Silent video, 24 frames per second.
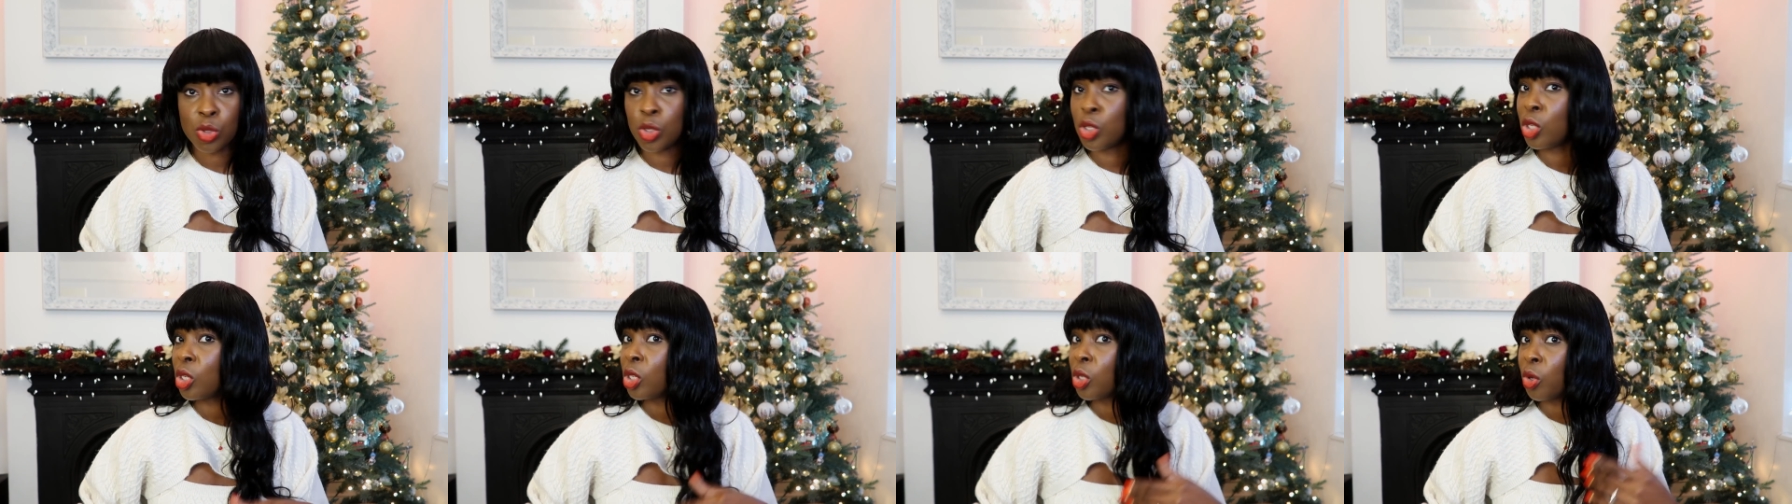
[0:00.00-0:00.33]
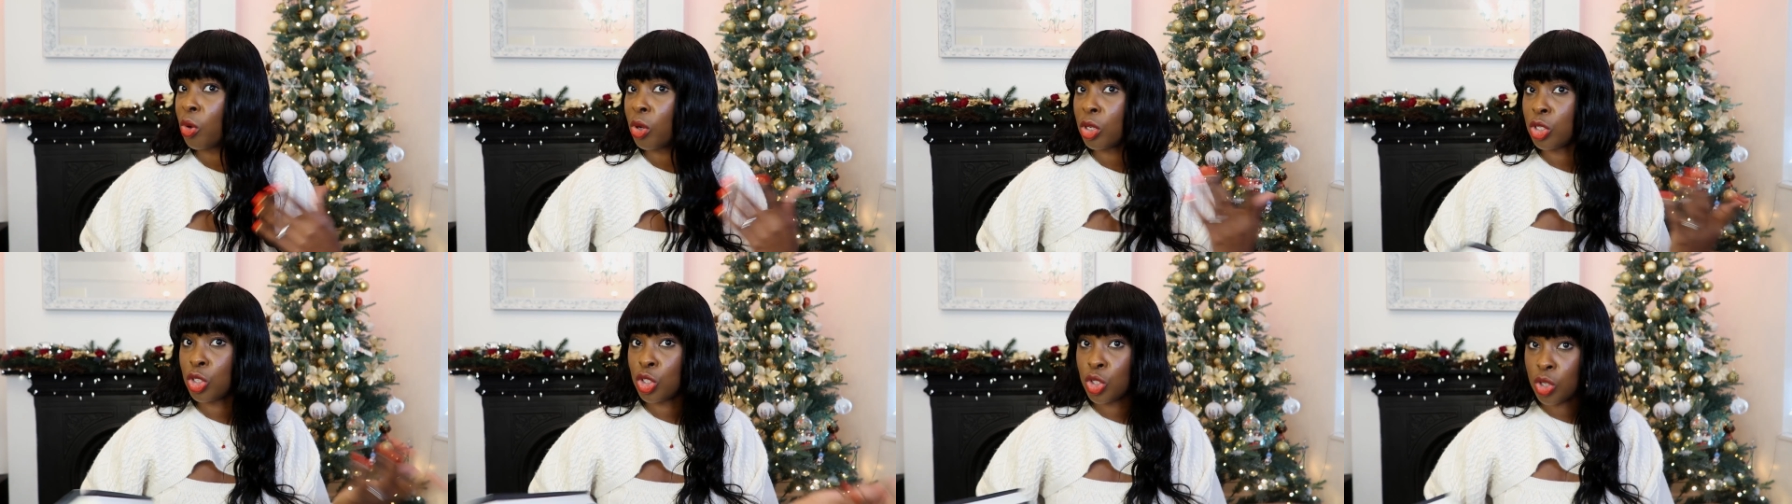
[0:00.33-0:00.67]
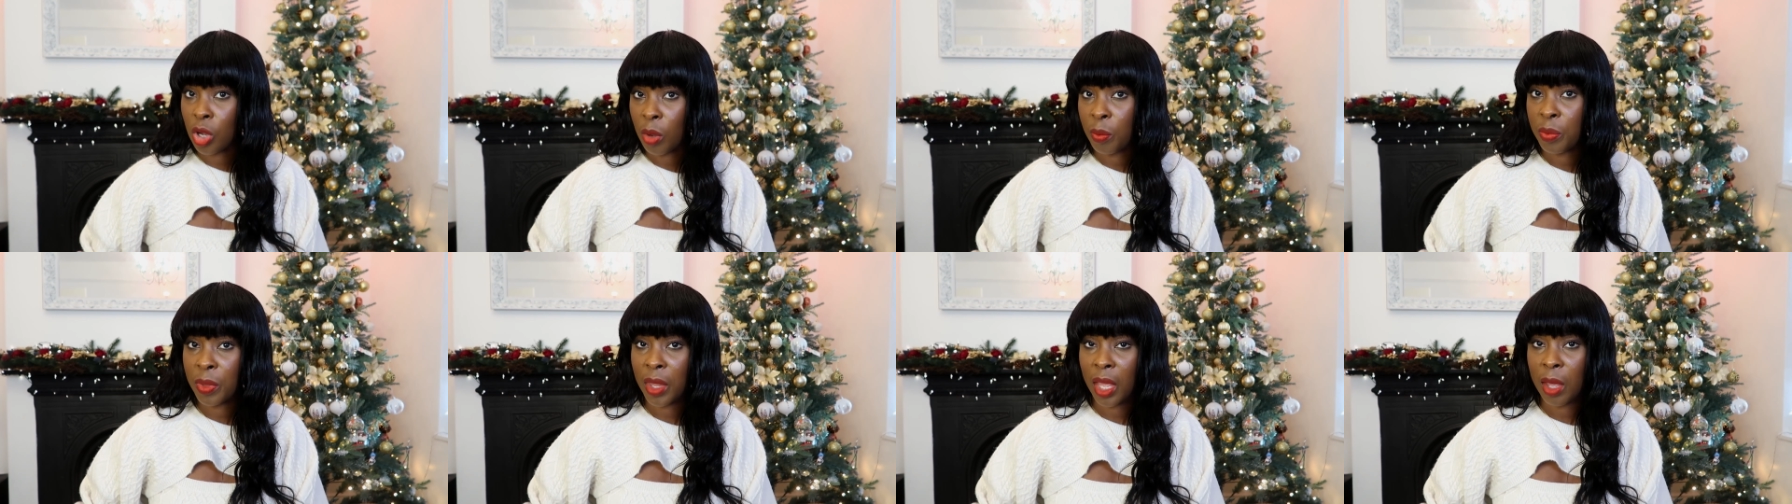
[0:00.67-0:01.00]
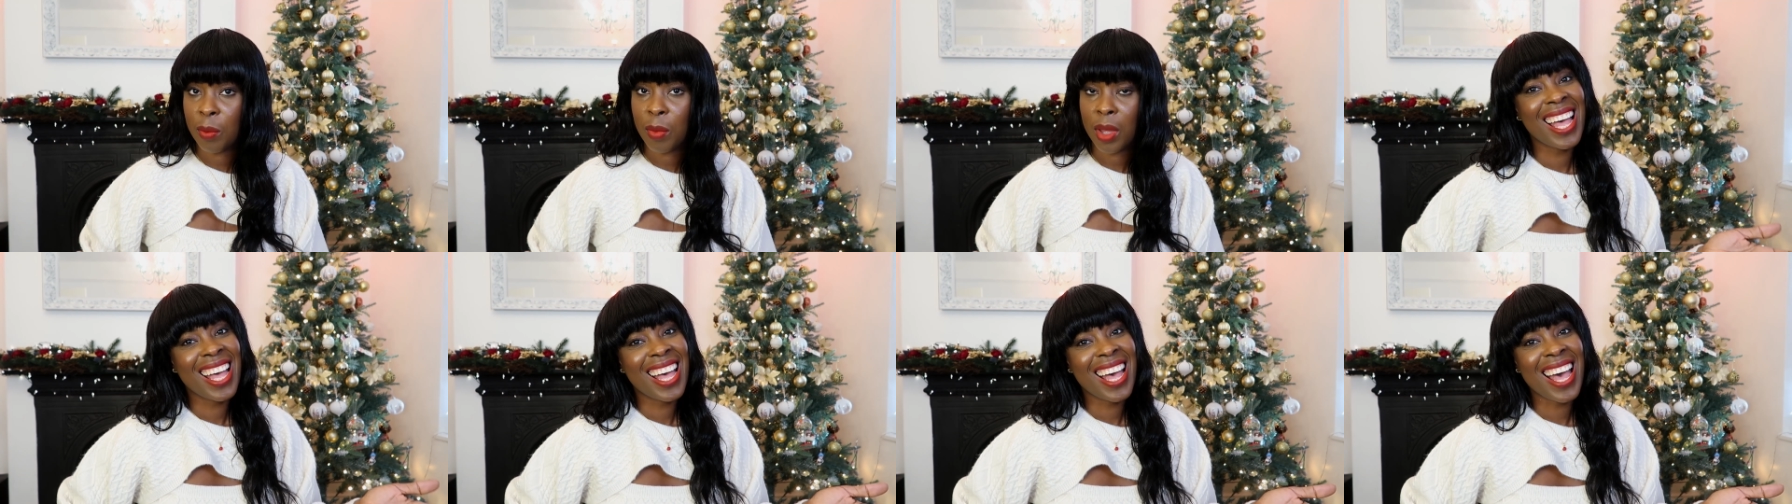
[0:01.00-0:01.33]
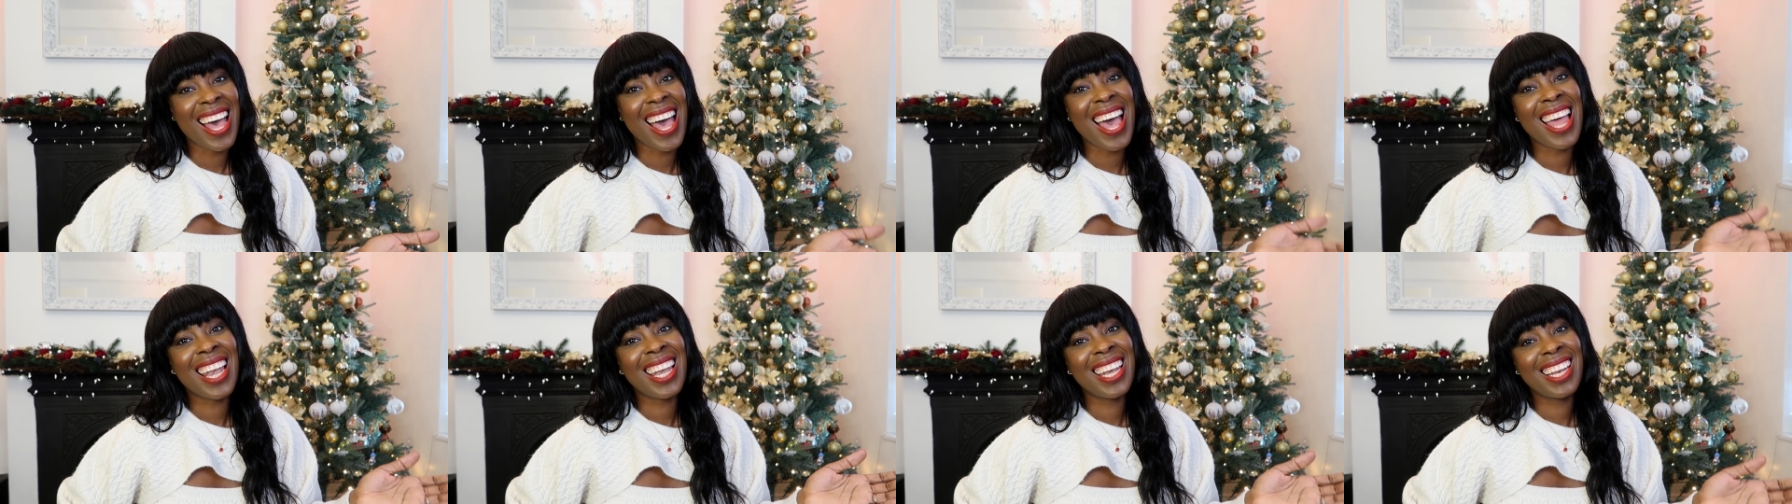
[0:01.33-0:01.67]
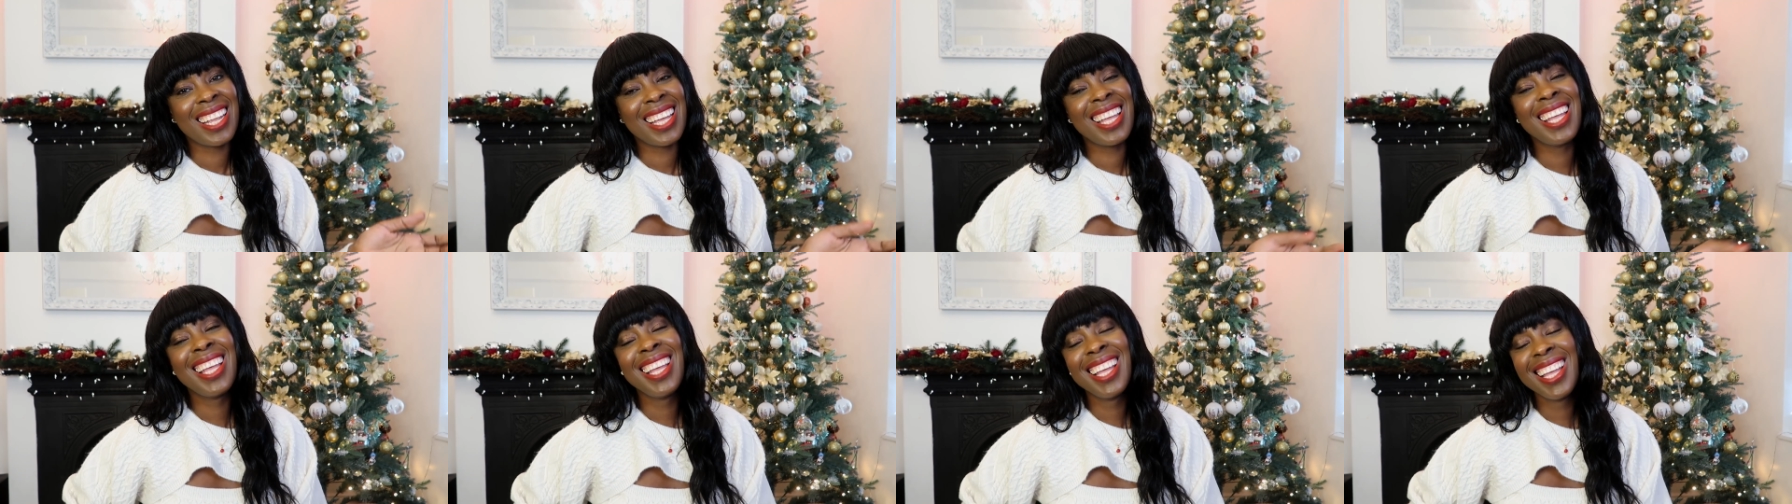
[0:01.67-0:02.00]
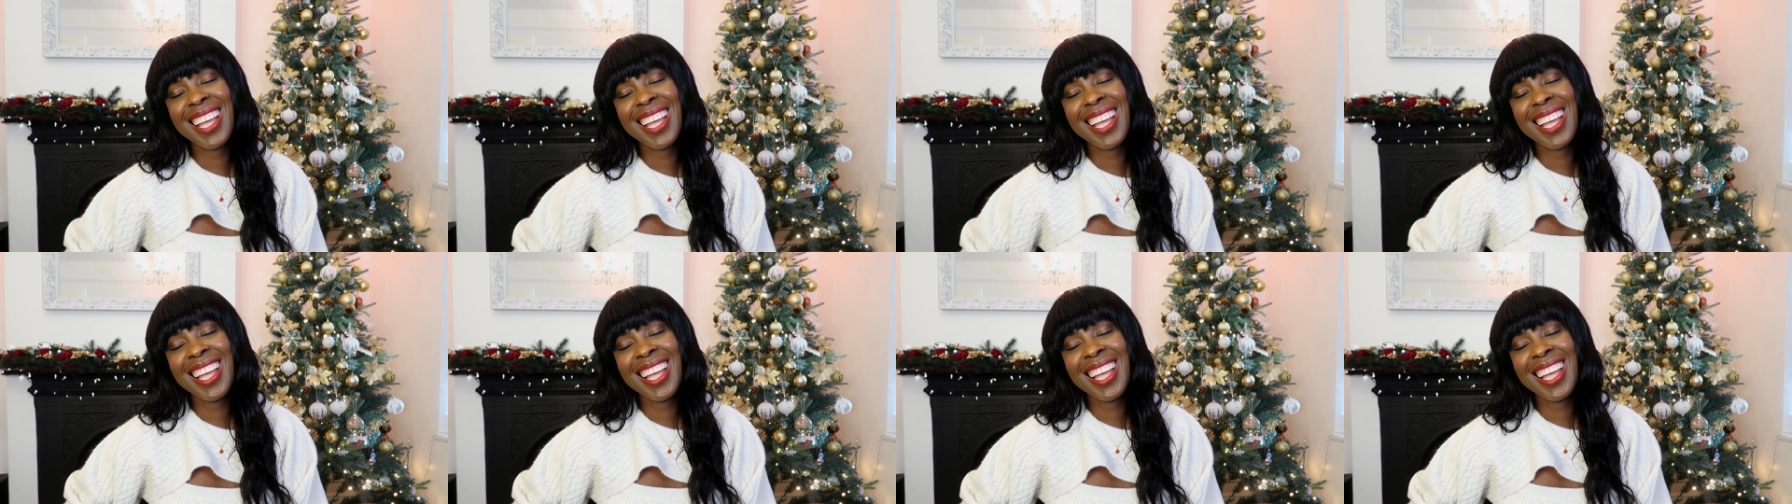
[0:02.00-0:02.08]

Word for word: so you can go and shop them and